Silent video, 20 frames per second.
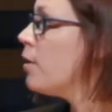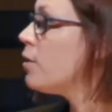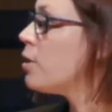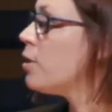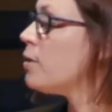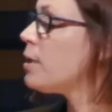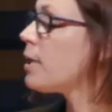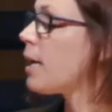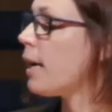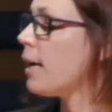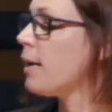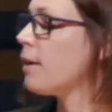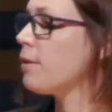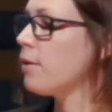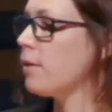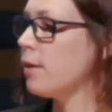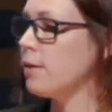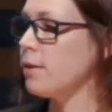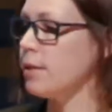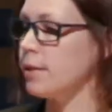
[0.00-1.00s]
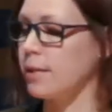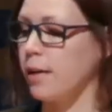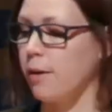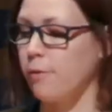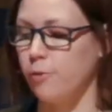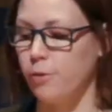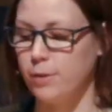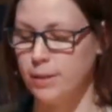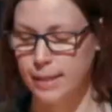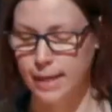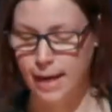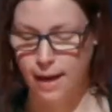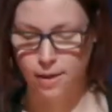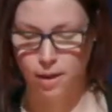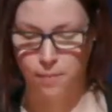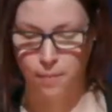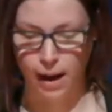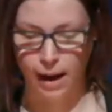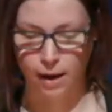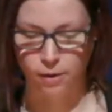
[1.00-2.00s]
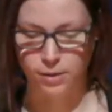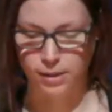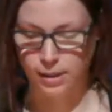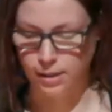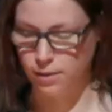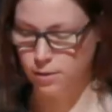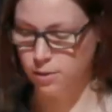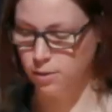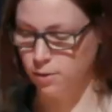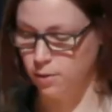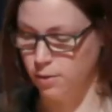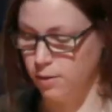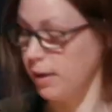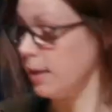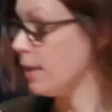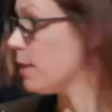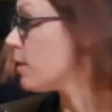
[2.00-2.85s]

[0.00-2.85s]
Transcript: to take discoveries and get them out into